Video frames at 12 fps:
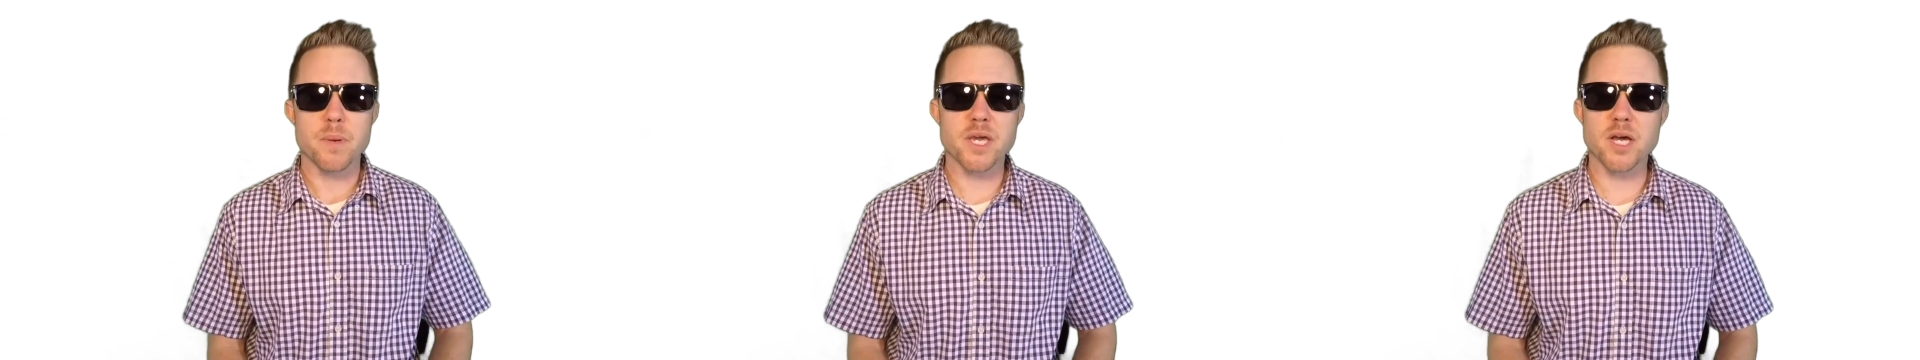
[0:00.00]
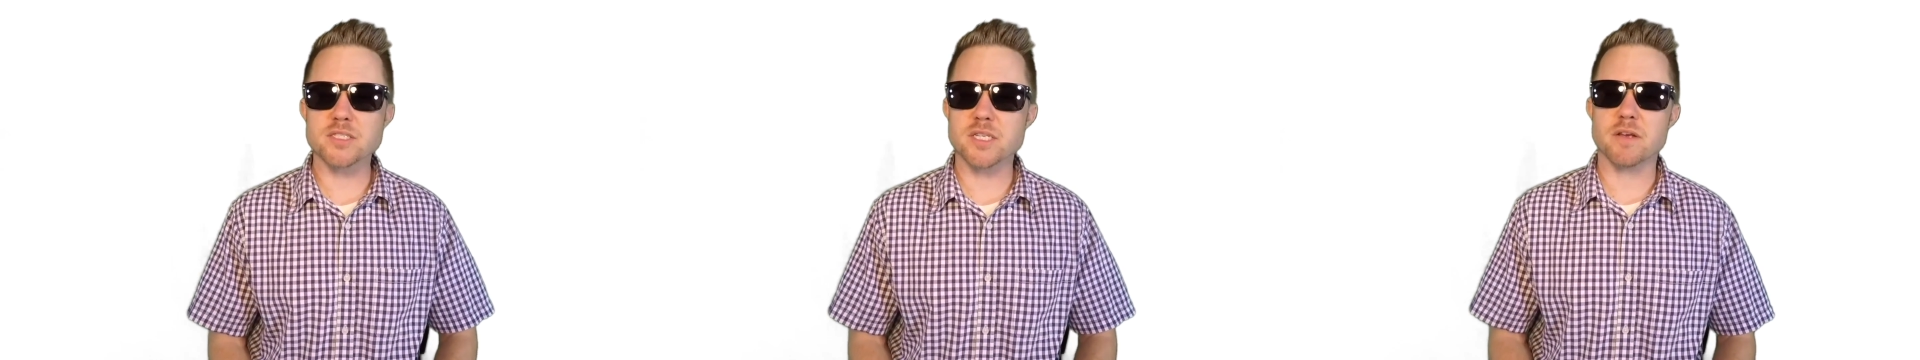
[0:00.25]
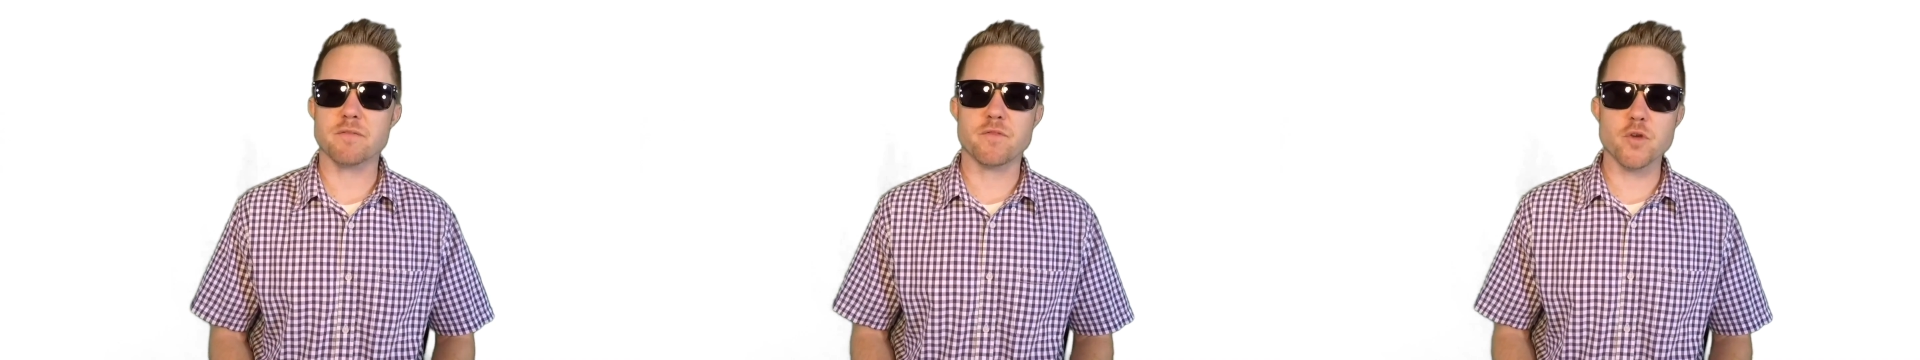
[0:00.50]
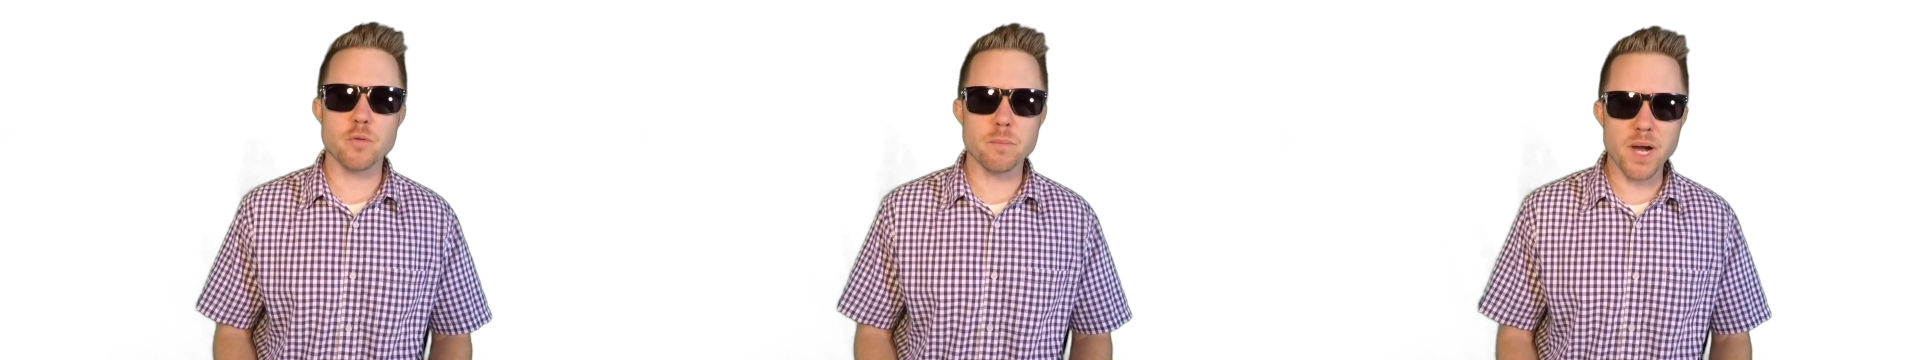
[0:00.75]
because in a
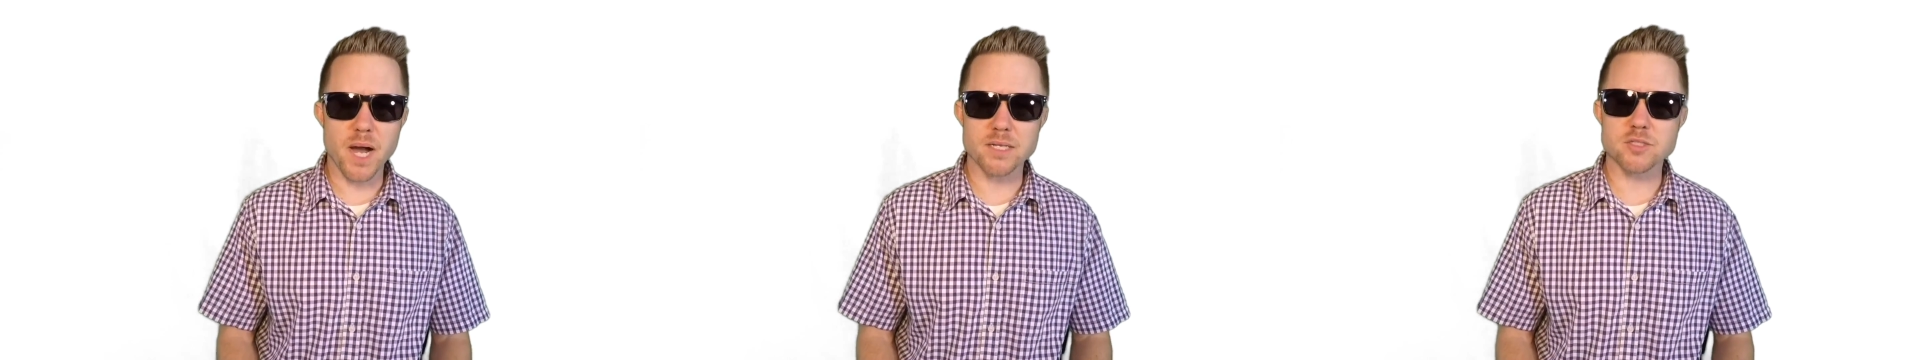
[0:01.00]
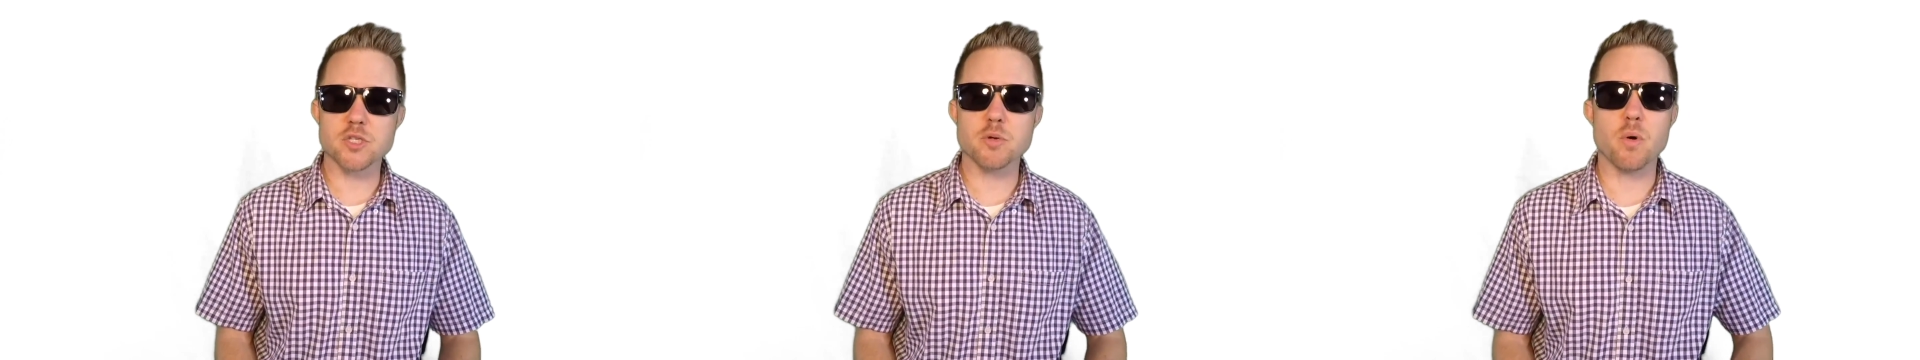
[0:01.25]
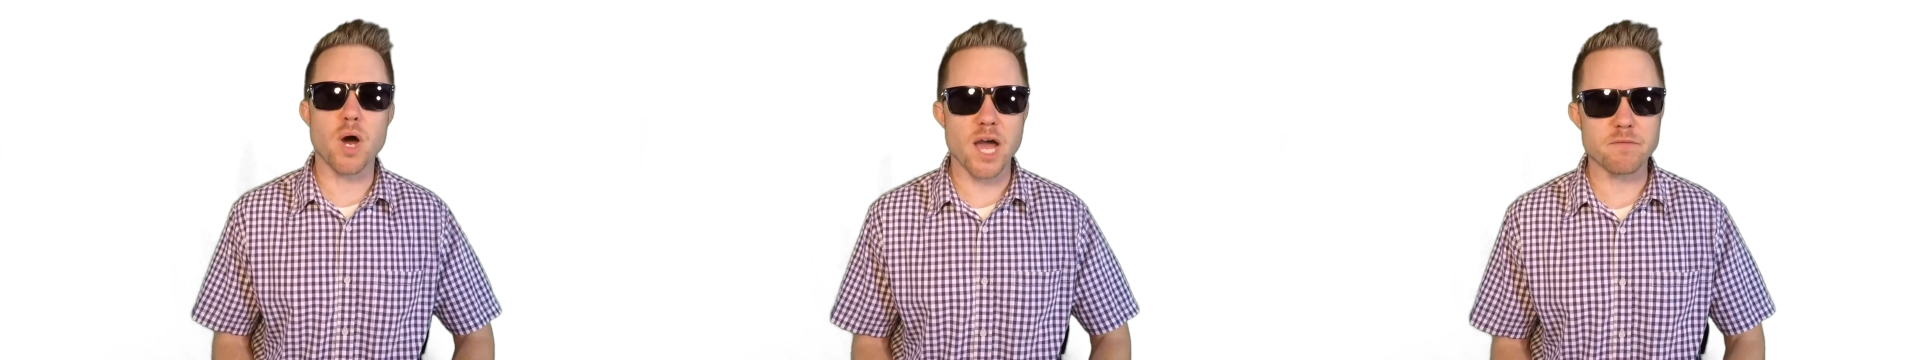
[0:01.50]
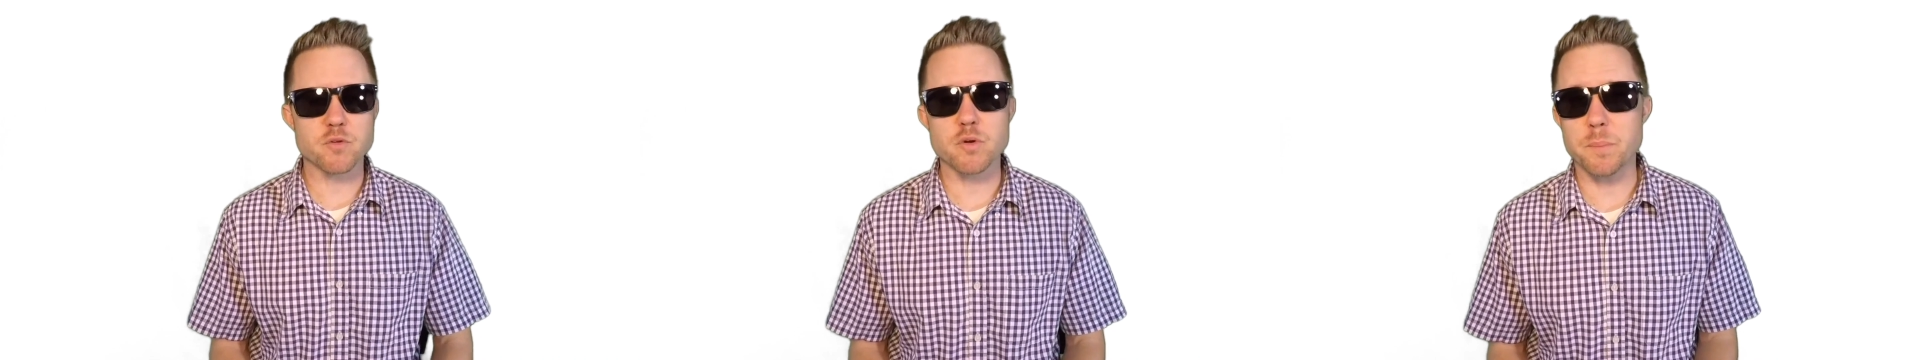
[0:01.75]
few months you will
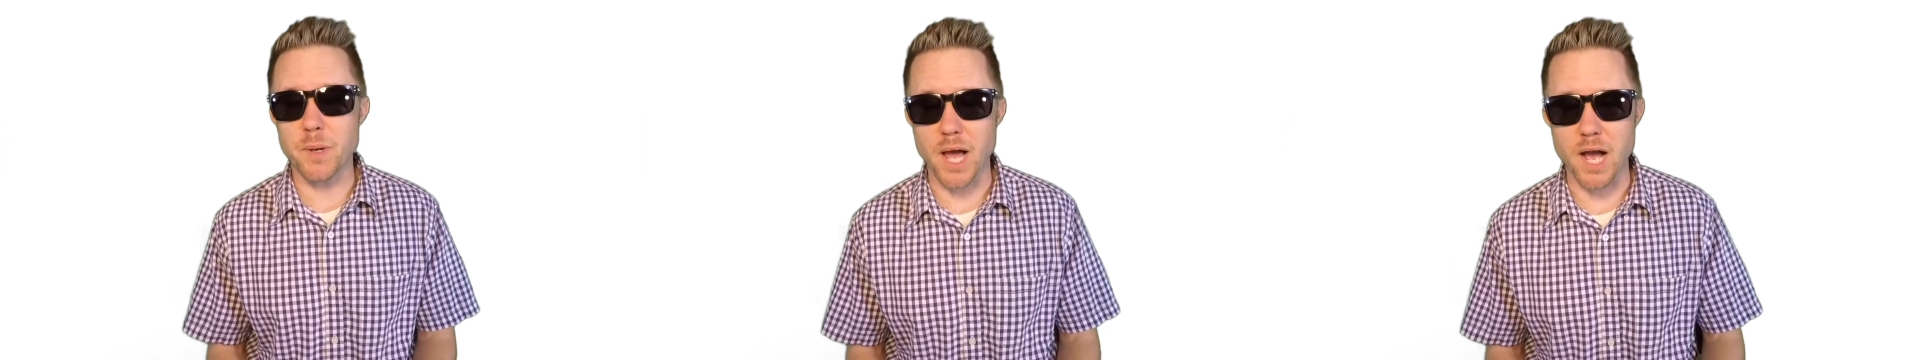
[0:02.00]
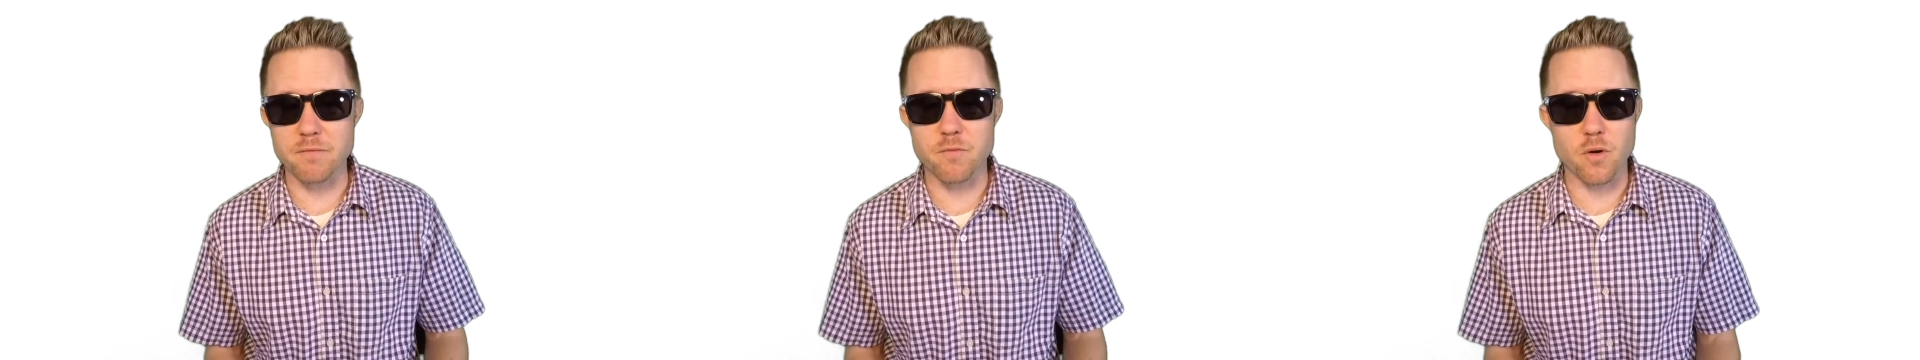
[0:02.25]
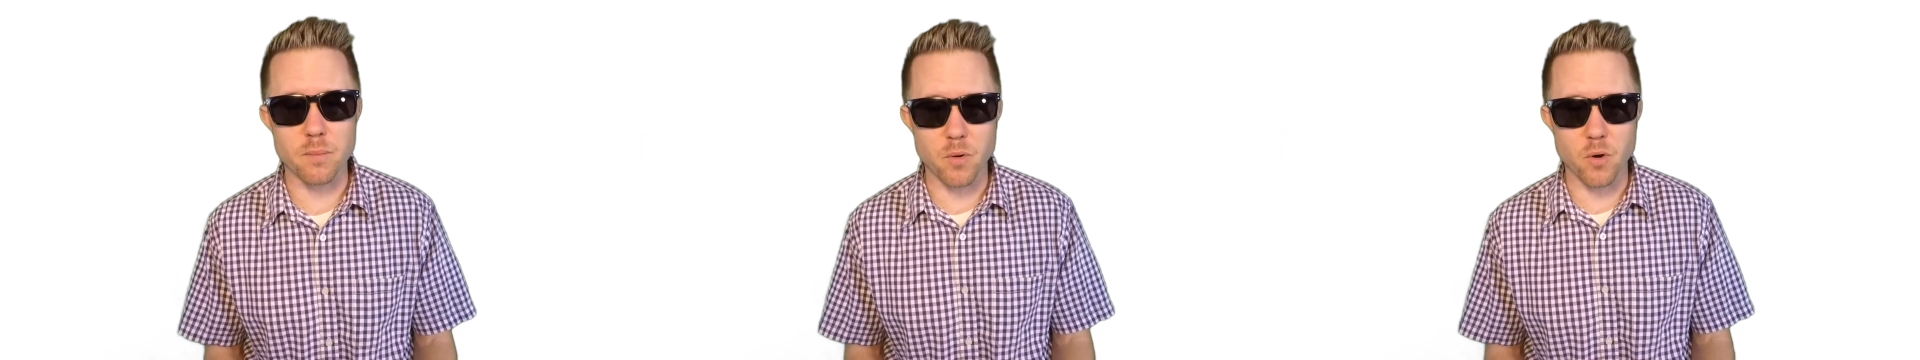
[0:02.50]
have to apply for a